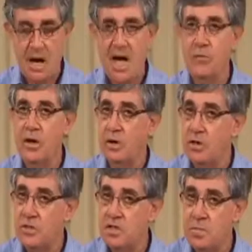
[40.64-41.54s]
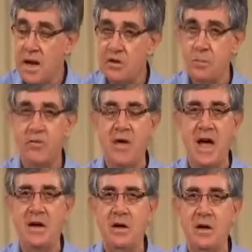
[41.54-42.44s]
And if we looked at the spectrum of
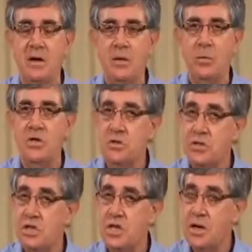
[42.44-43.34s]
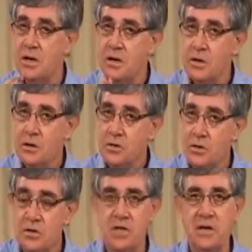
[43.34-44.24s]
that, we should see
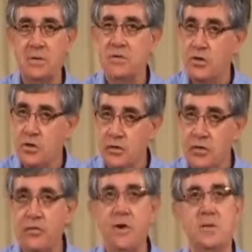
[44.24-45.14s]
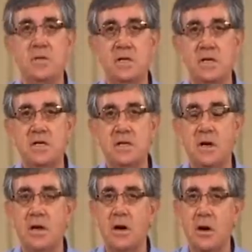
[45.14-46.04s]
two signals at two different frequencies
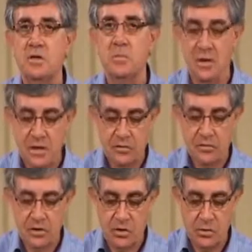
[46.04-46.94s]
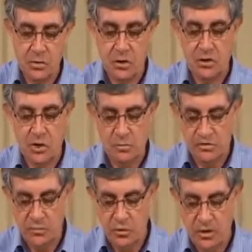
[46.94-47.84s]
corresponding to the two tubes
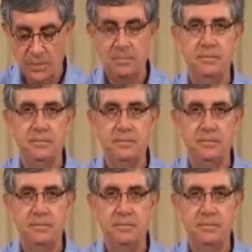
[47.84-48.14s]
of water.